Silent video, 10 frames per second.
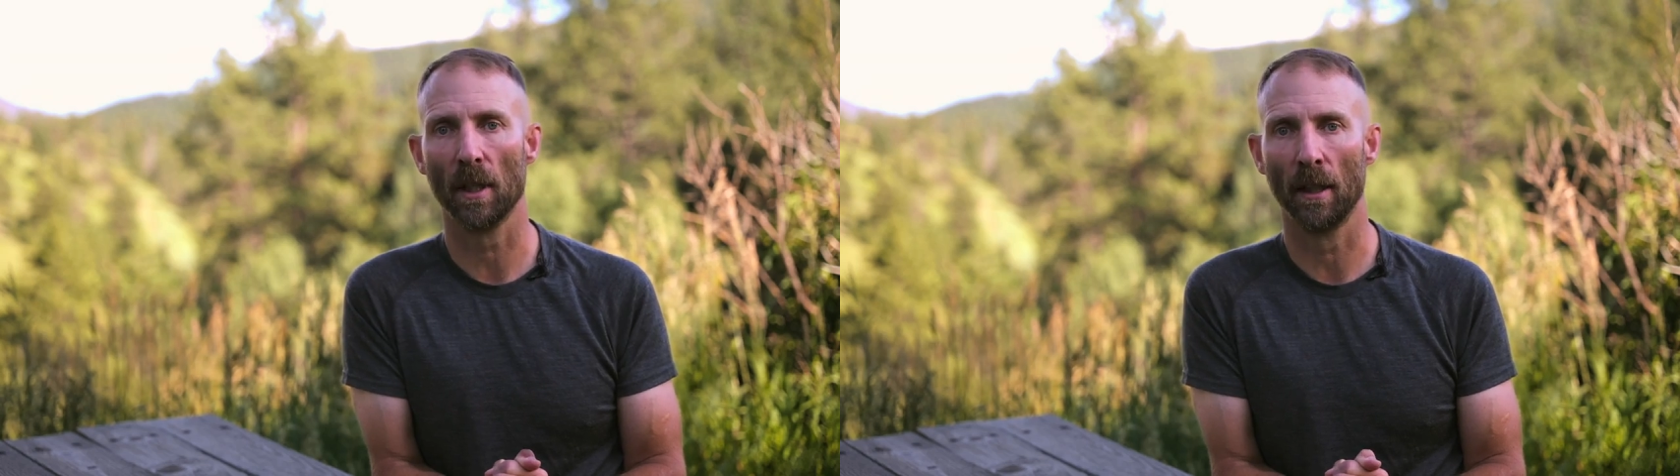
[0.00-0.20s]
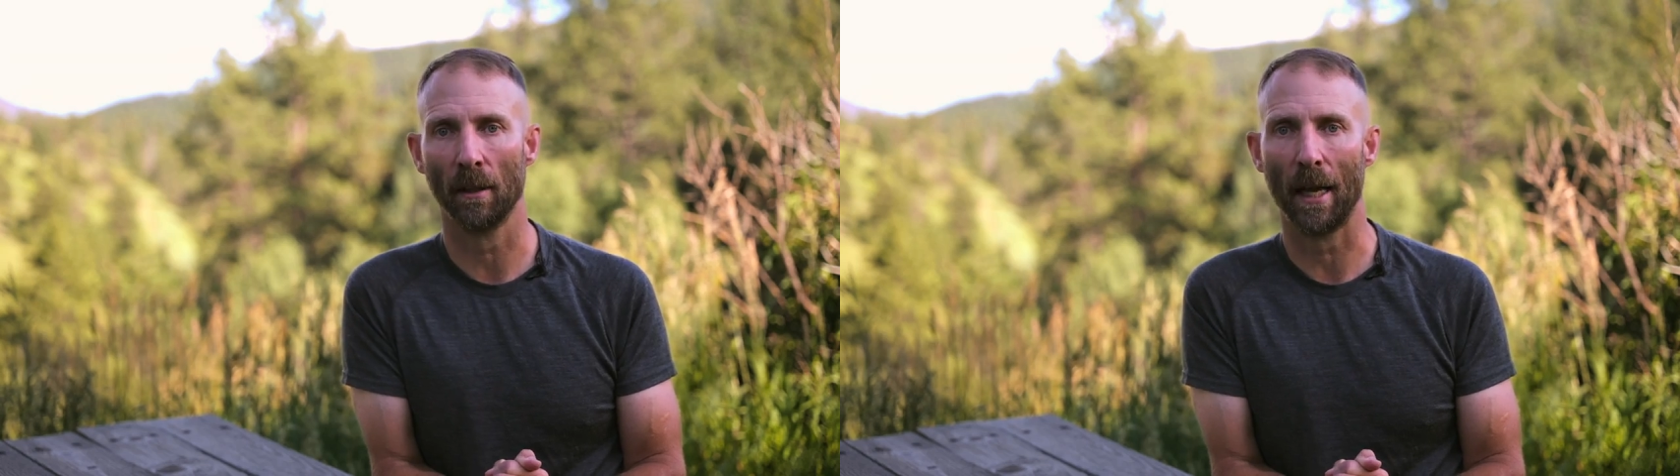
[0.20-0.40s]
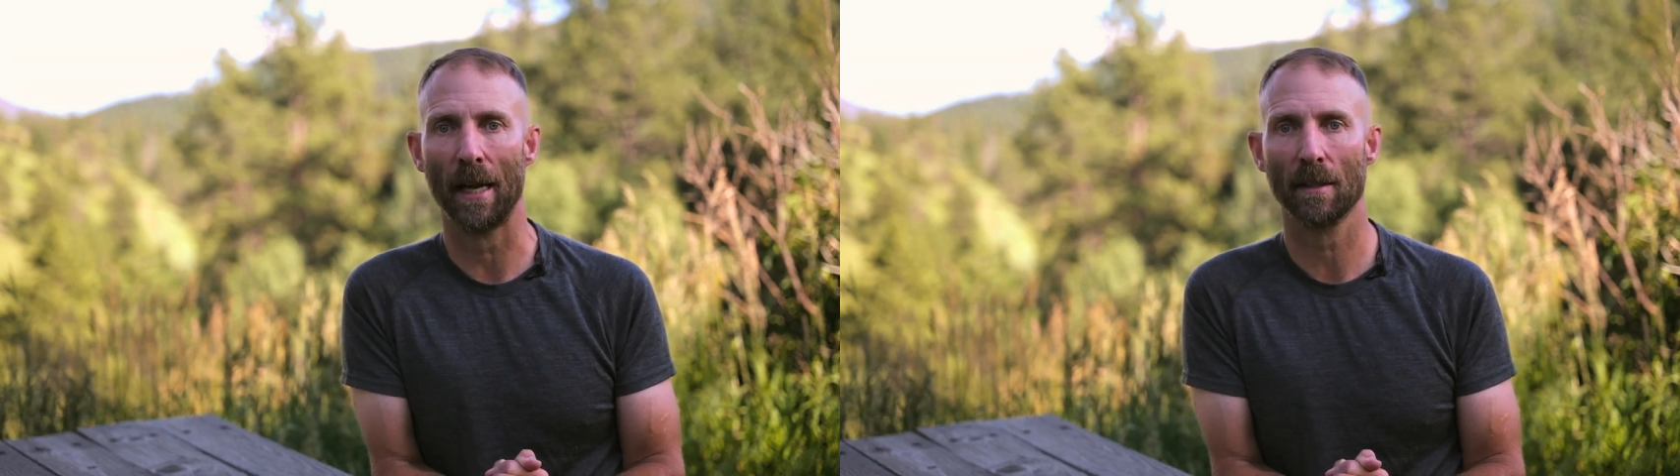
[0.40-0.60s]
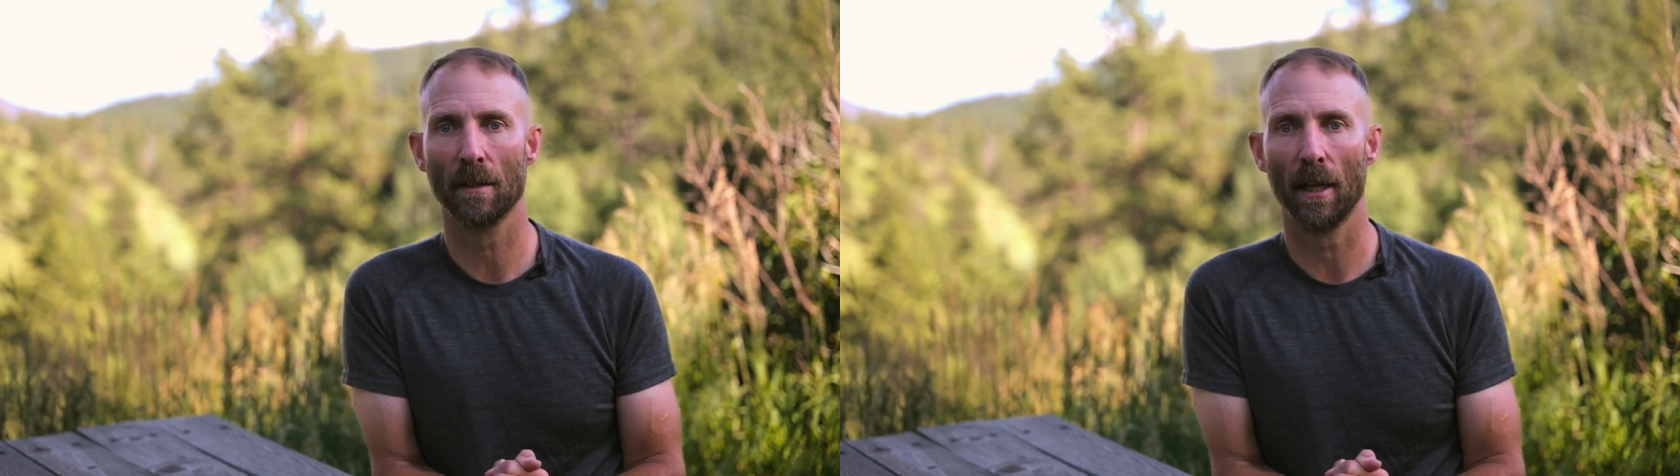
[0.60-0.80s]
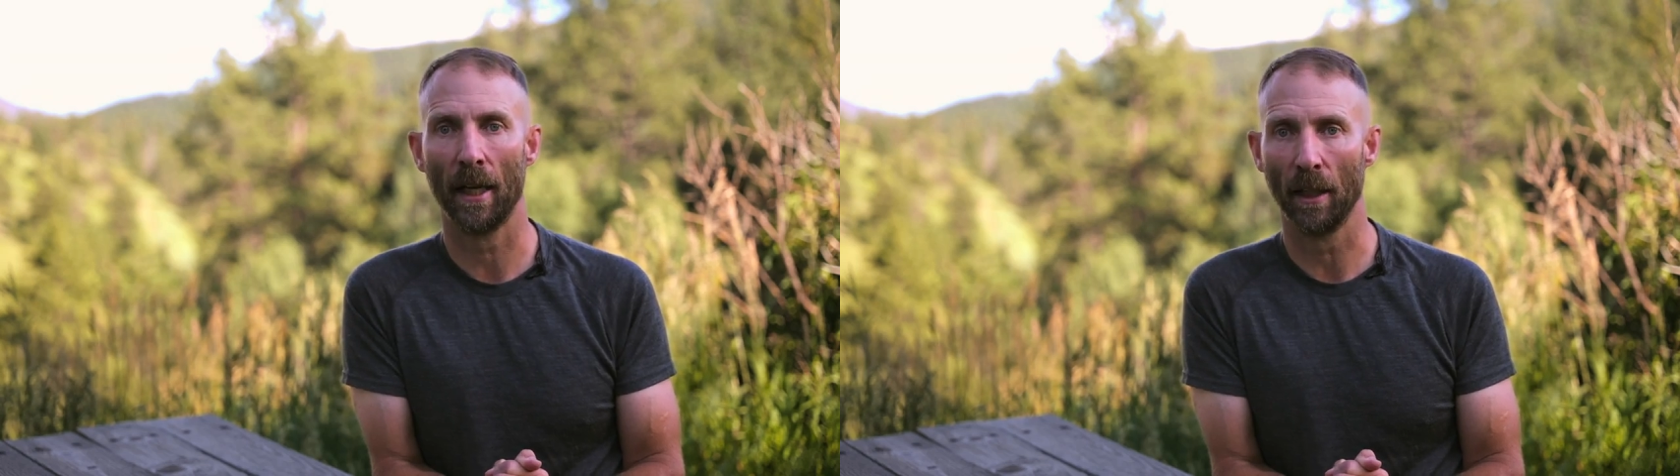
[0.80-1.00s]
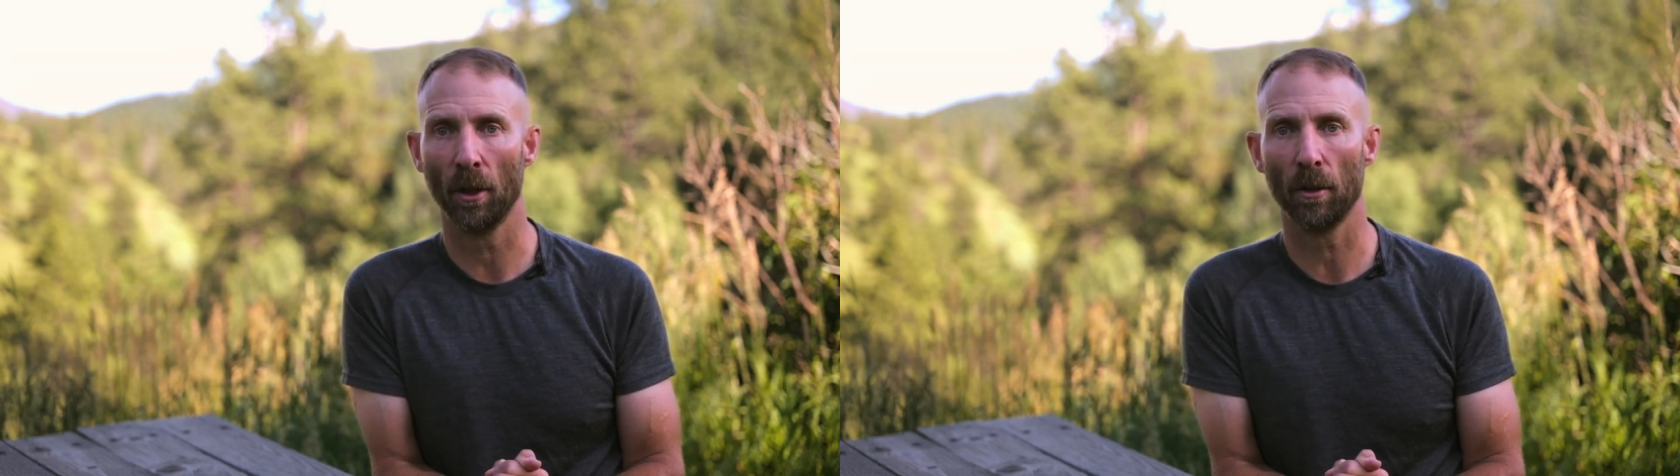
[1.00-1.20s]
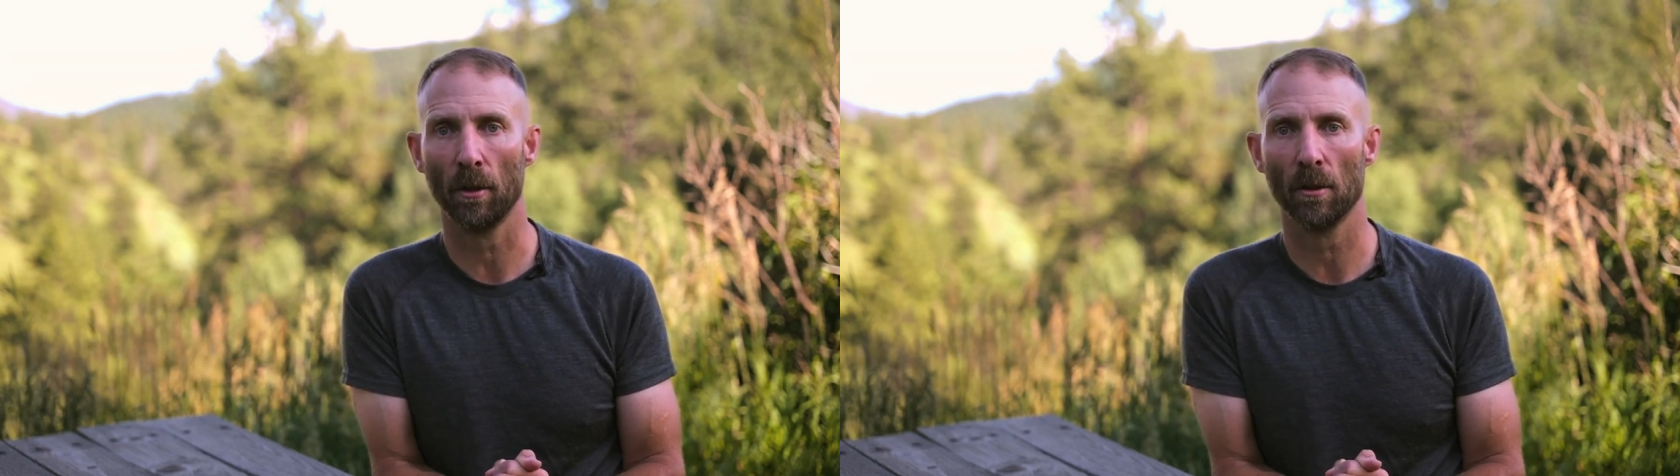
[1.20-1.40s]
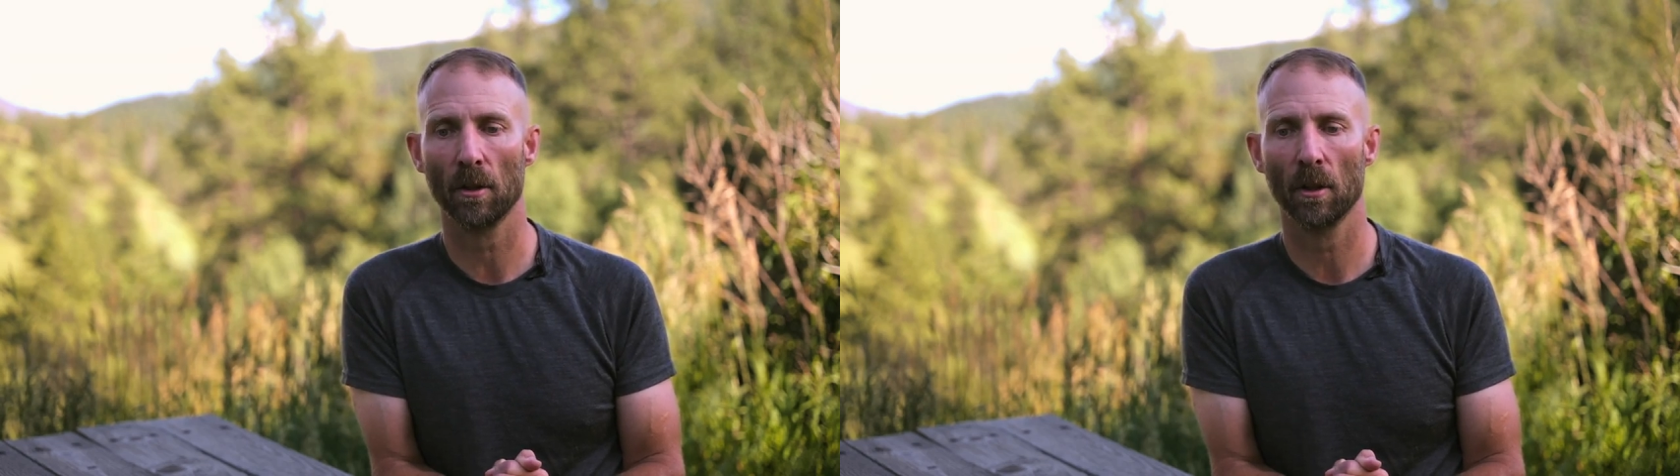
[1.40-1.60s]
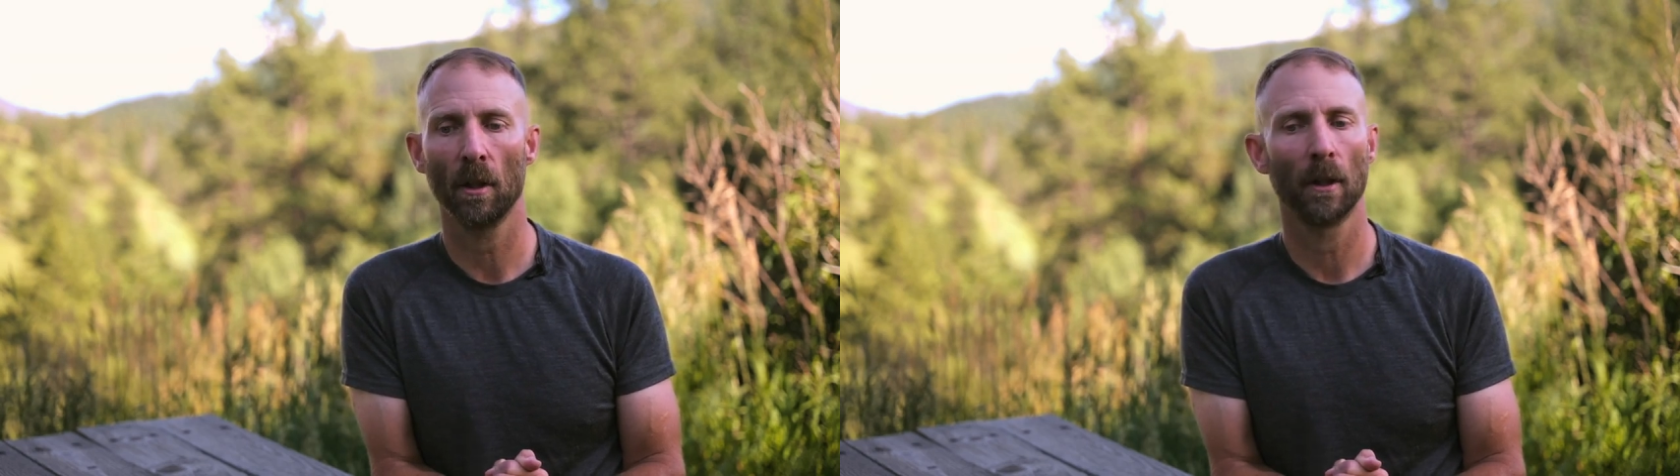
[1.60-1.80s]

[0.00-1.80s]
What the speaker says: in the last 8 years.